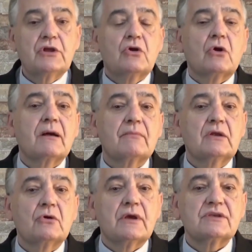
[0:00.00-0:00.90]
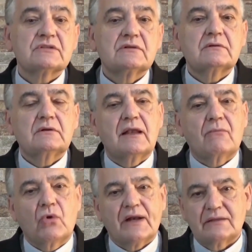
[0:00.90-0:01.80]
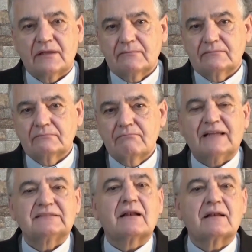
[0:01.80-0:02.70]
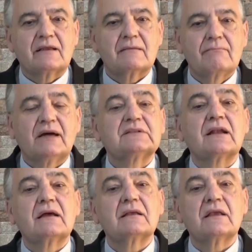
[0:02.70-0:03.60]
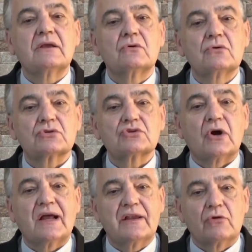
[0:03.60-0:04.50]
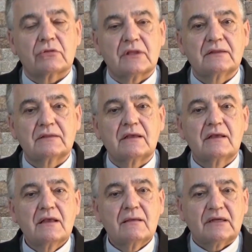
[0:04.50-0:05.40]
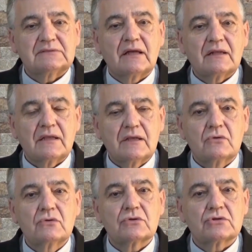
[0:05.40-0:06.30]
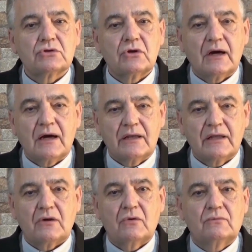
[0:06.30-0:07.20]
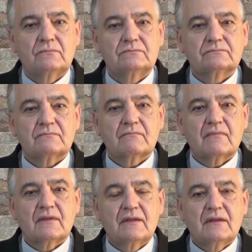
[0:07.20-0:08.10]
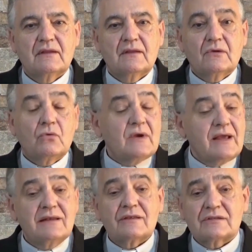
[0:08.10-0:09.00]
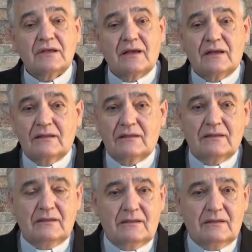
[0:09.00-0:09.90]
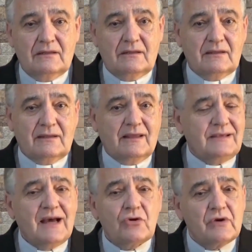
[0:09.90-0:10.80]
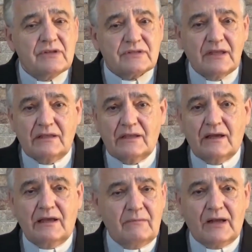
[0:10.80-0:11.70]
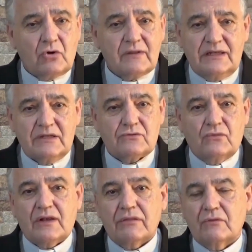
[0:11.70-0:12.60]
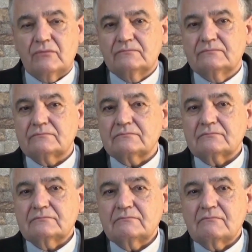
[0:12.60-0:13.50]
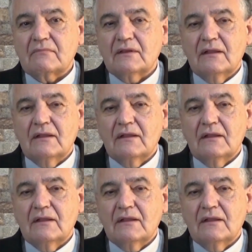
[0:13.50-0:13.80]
the value of sacrifice, that no longer teaches that it is indeed necessary to try to solve problems. If you have a disease, you have to try to cure yourself,